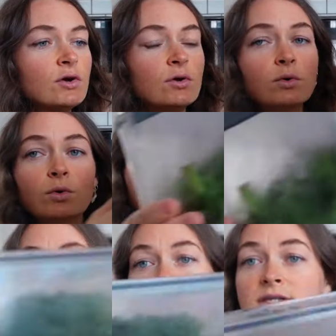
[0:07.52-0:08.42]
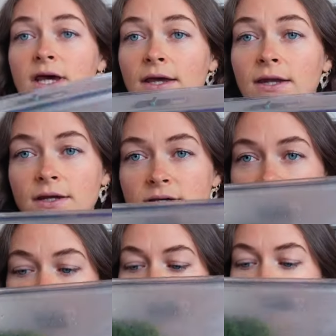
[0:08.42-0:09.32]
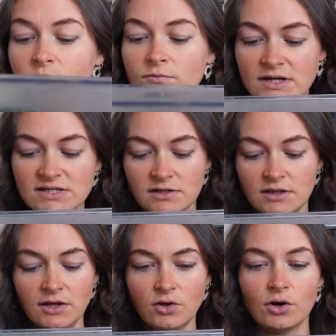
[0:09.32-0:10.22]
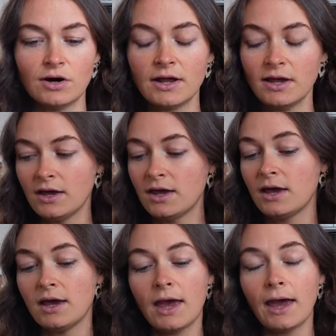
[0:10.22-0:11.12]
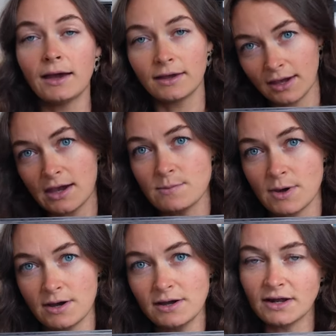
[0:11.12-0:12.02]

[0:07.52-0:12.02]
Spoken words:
cool containers that I recently got at Kmart.